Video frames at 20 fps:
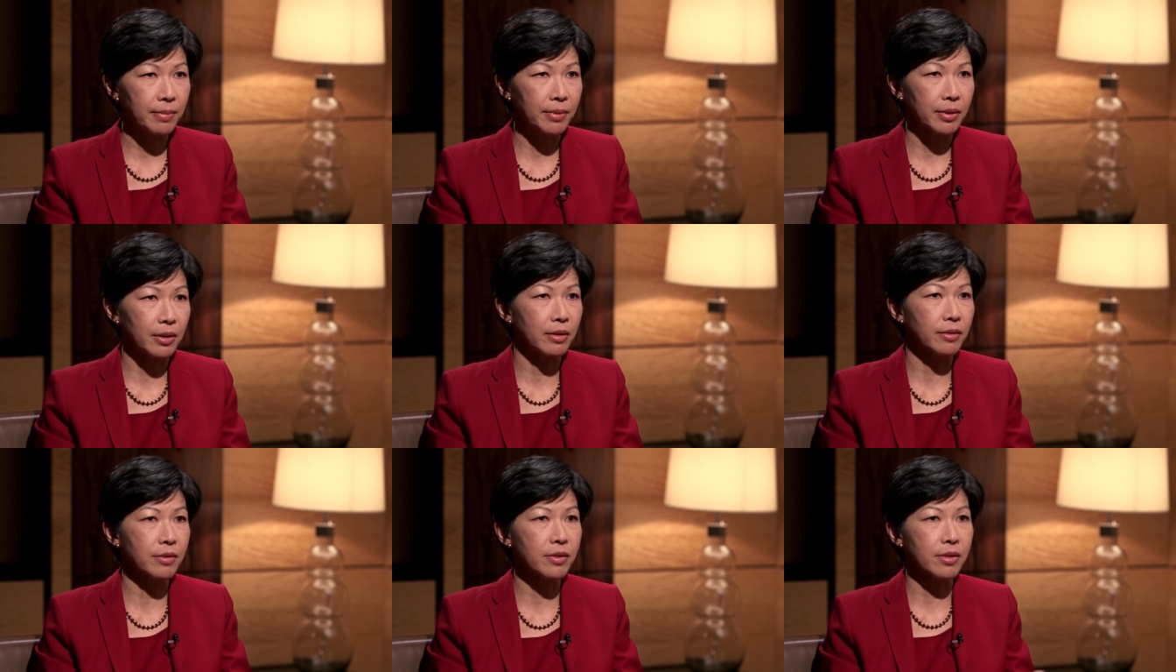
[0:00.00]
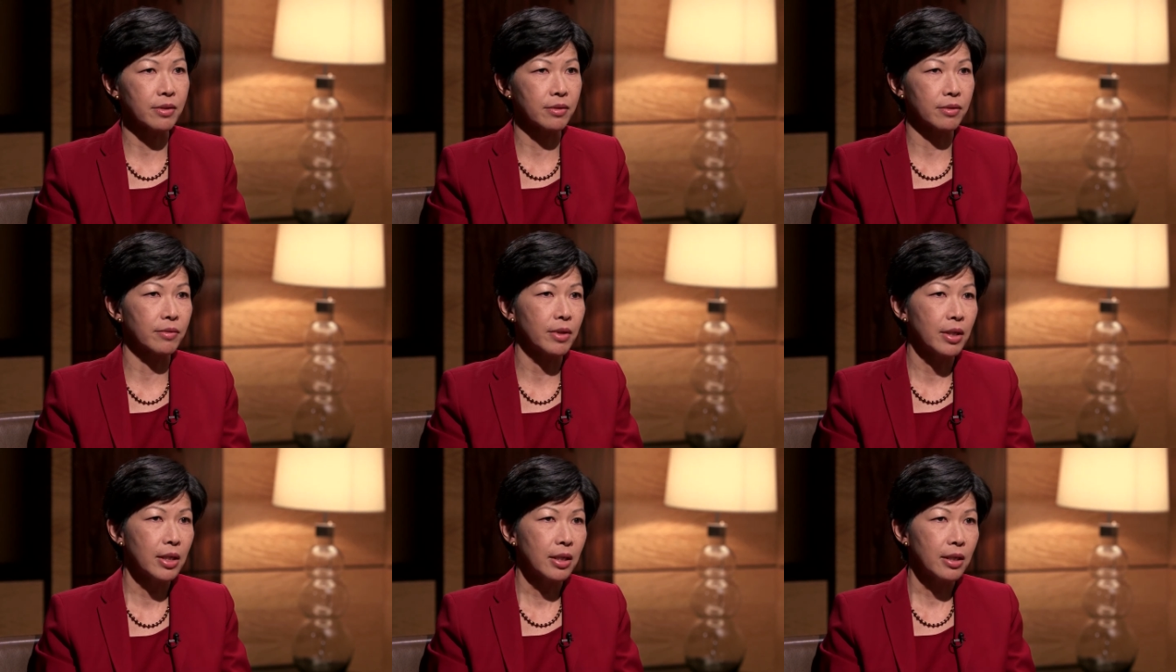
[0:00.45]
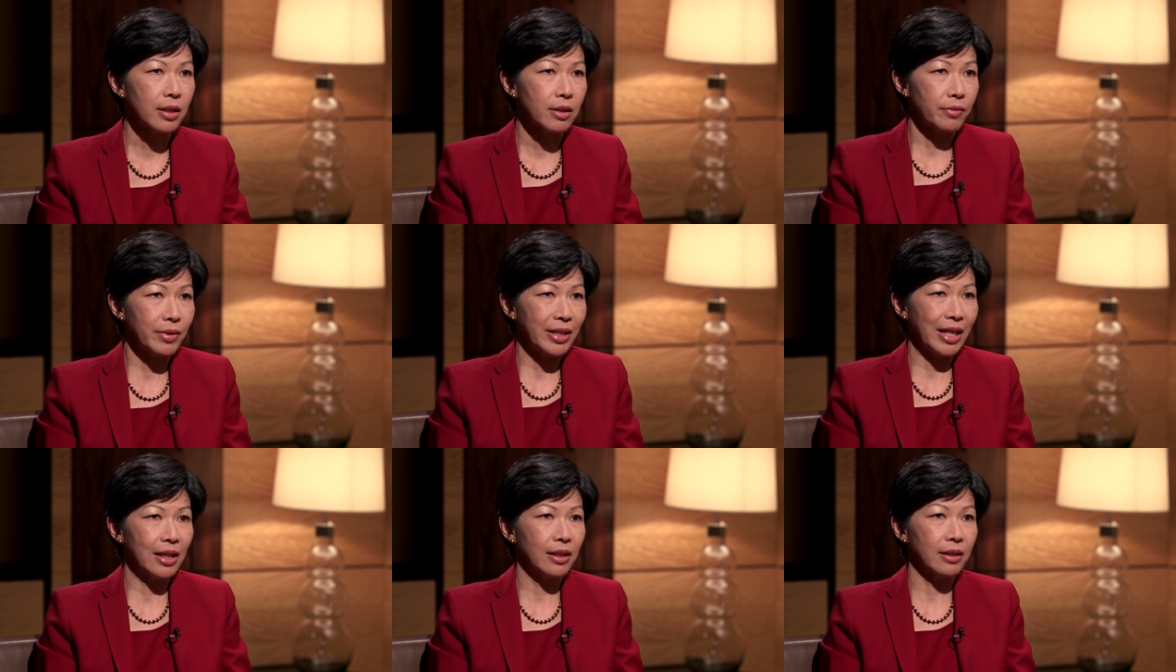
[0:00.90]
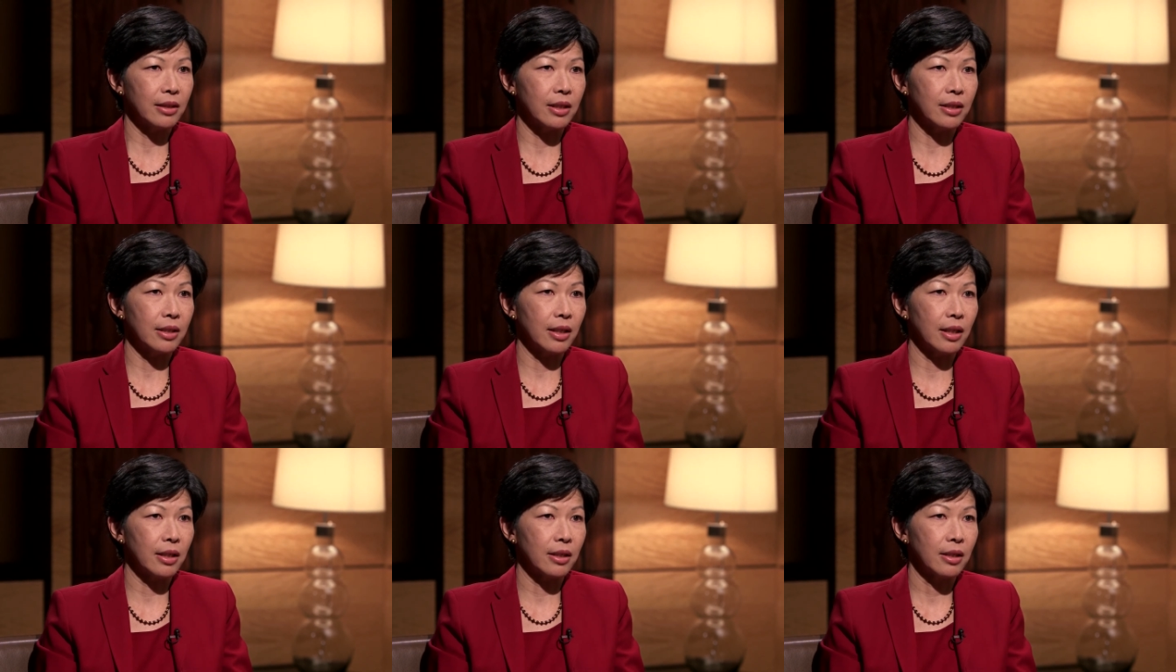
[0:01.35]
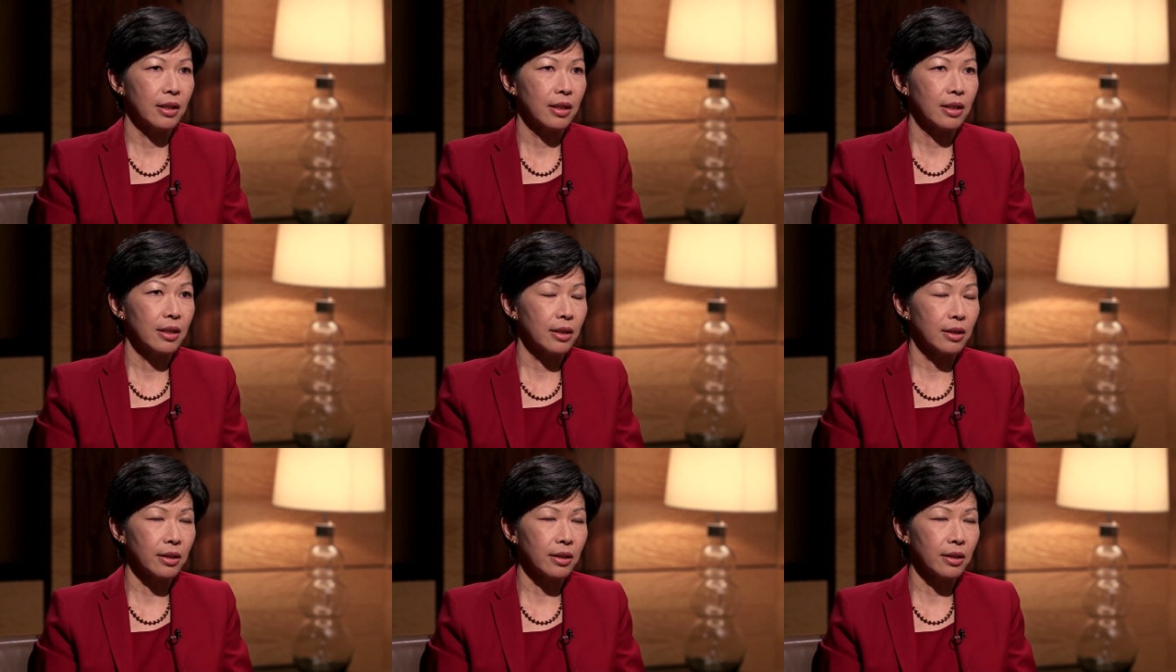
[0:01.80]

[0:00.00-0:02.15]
but also the reality that